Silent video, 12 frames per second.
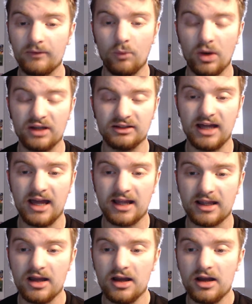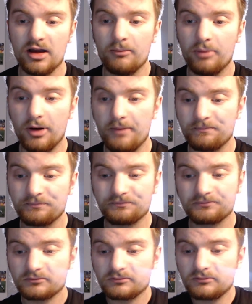one leg. But
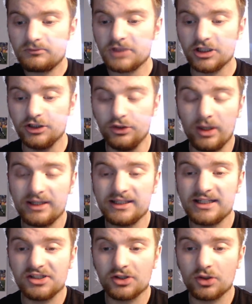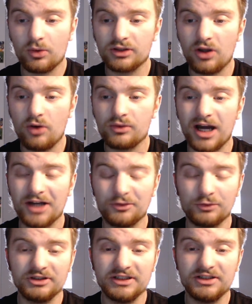do I think he's going to go on loan? I
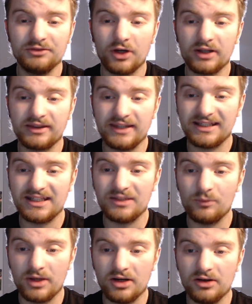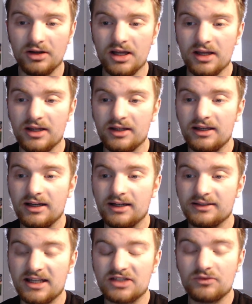really do not think he will
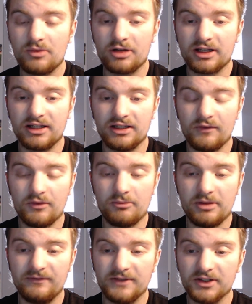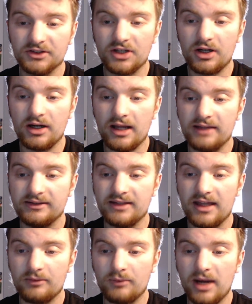unless we bring in another midfielder and
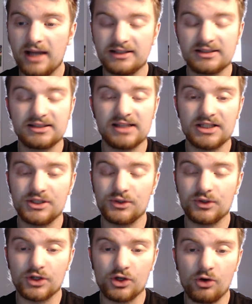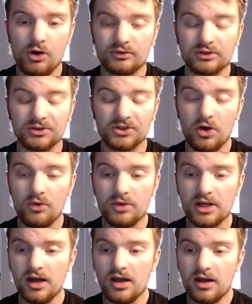then Rangnick says you can go out and loan.
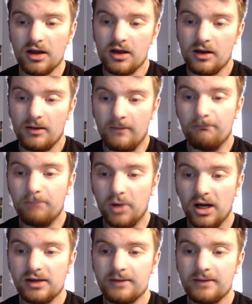But